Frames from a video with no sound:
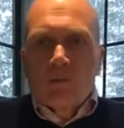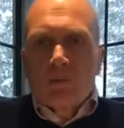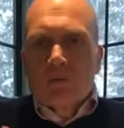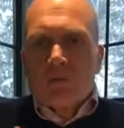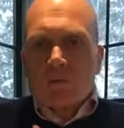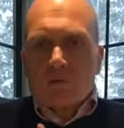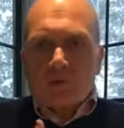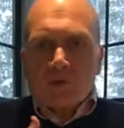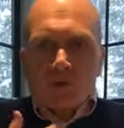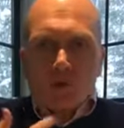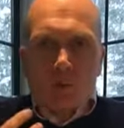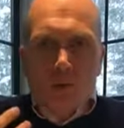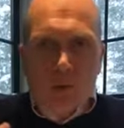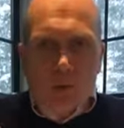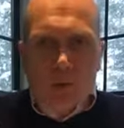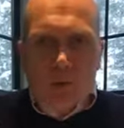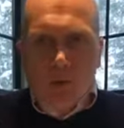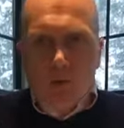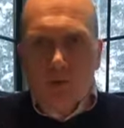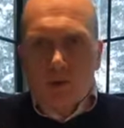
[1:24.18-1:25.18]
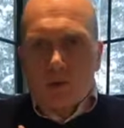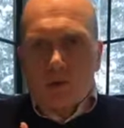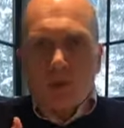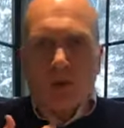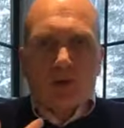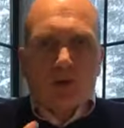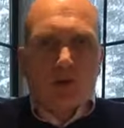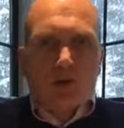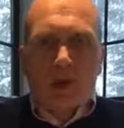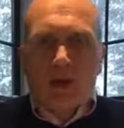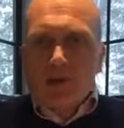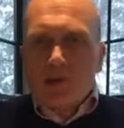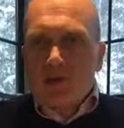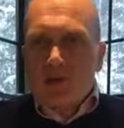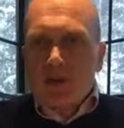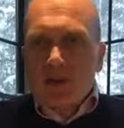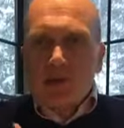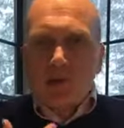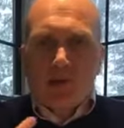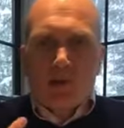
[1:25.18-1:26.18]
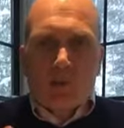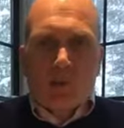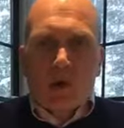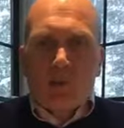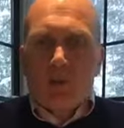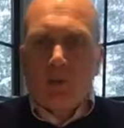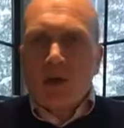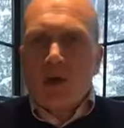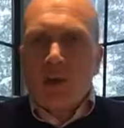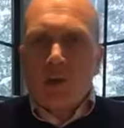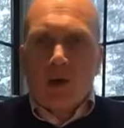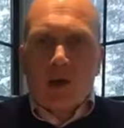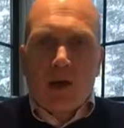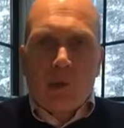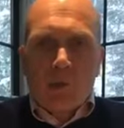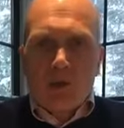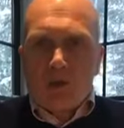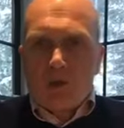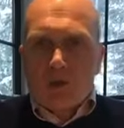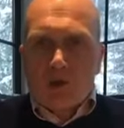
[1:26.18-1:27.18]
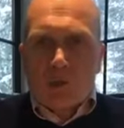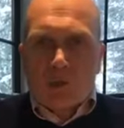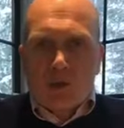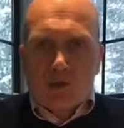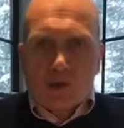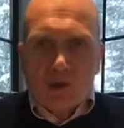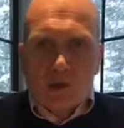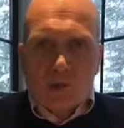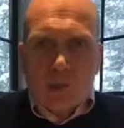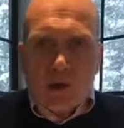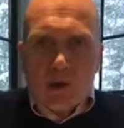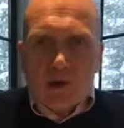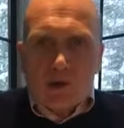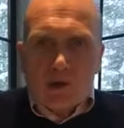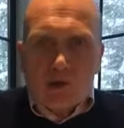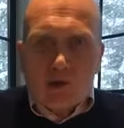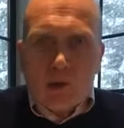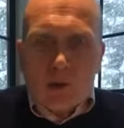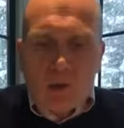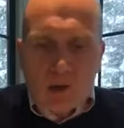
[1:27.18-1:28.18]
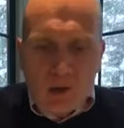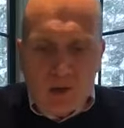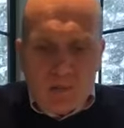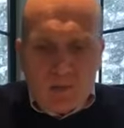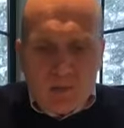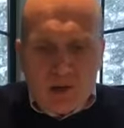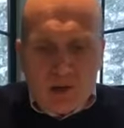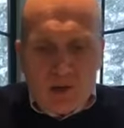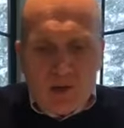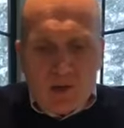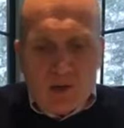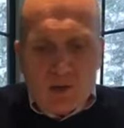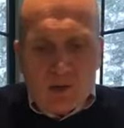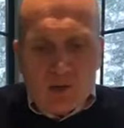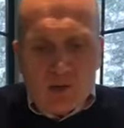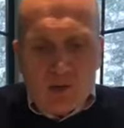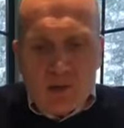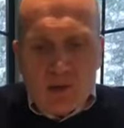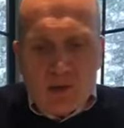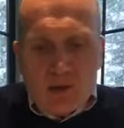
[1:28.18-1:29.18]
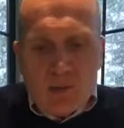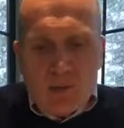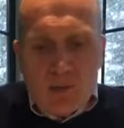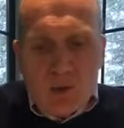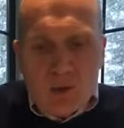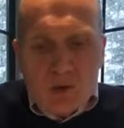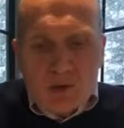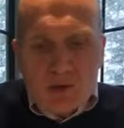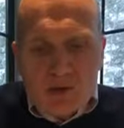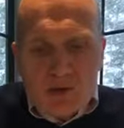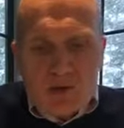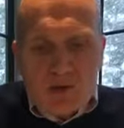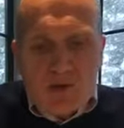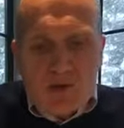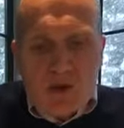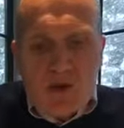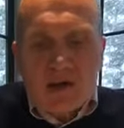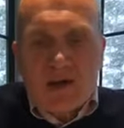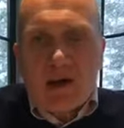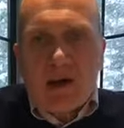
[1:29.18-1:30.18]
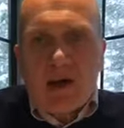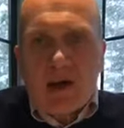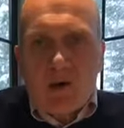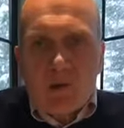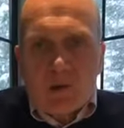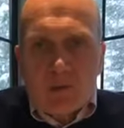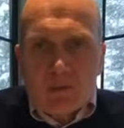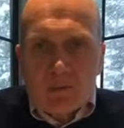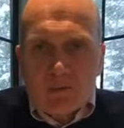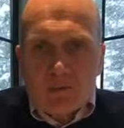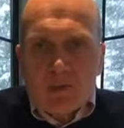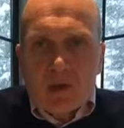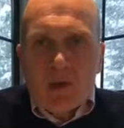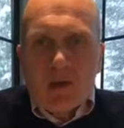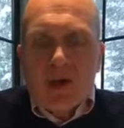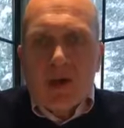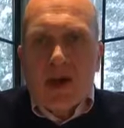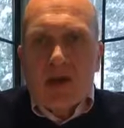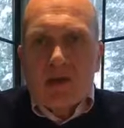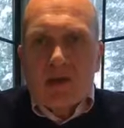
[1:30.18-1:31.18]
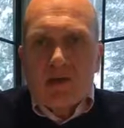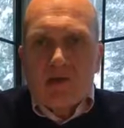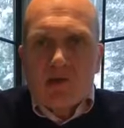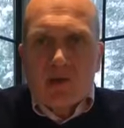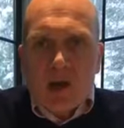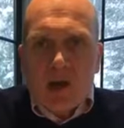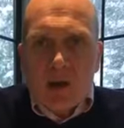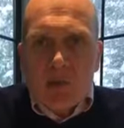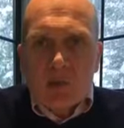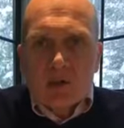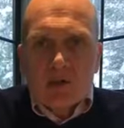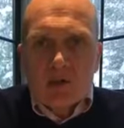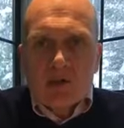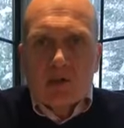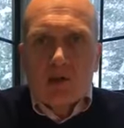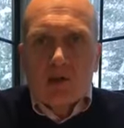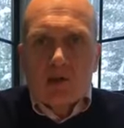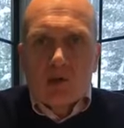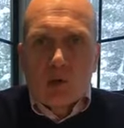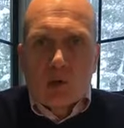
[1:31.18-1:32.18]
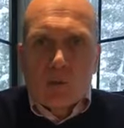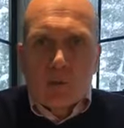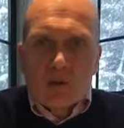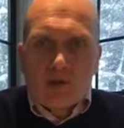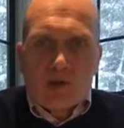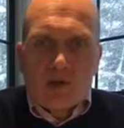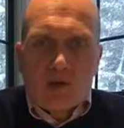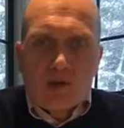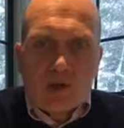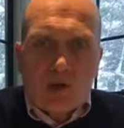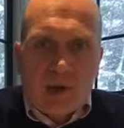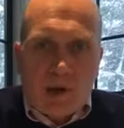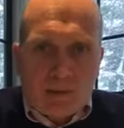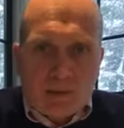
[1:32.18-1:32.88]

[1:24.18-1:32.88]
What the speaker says: super specialized things that might be going on within your business model. So it is really important to stand out and establish your positioning.